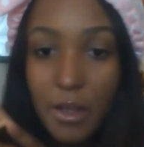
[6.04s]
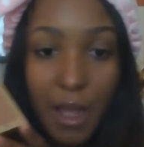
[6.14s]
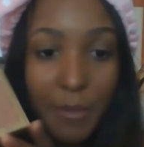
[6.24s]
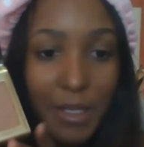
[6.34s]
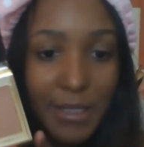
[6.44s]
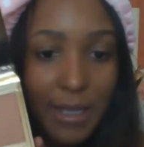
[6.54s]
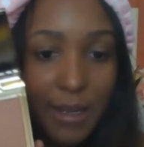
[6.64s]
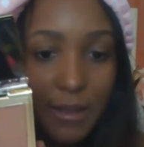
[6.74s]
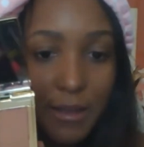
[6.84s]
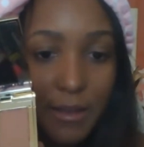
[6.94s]

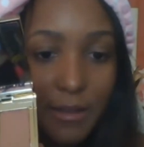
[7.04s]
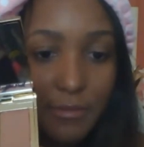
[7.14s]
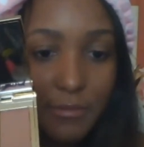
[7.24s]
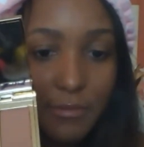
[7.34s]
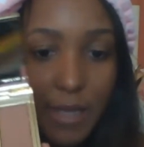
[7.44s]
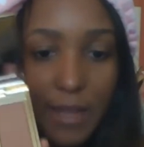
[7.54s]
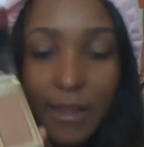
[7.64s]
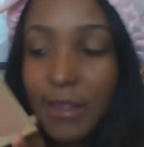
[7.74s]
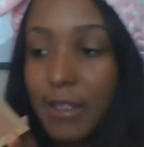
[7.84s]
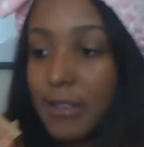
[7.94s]
excited. I
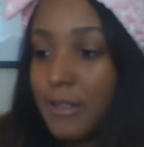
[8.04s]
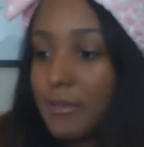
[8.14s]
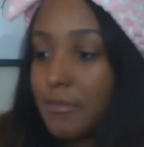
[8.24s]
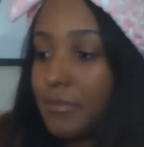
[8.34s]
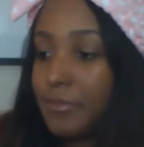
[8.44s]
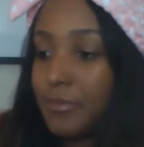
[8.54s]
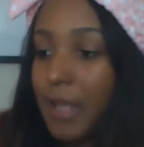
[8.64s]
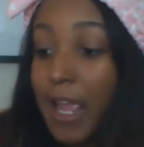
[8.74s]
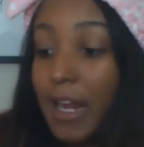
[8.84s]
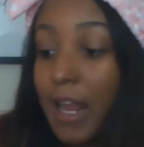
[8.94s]
like this.
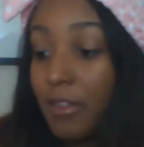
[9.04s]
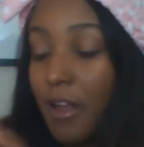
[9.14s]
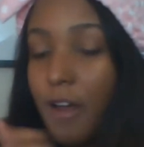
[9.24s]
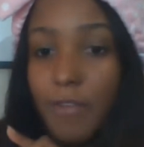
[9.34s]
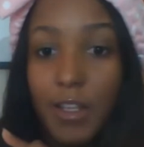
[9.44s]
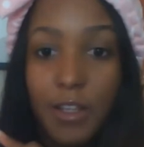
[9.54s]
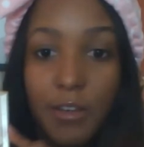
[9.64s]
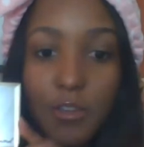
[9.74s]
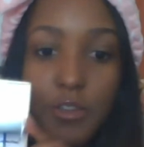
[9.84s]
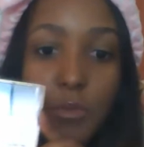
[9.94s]
And I love the
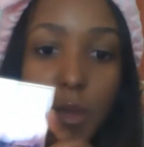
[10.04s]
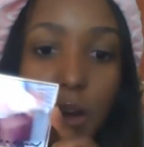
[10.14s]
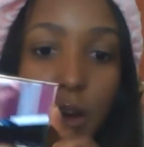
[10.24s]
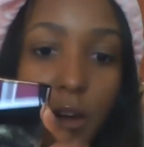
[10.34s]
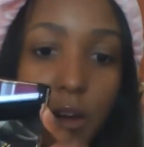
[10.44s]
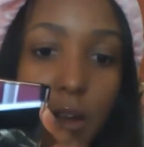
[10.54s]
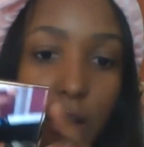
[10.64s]
huge mirror.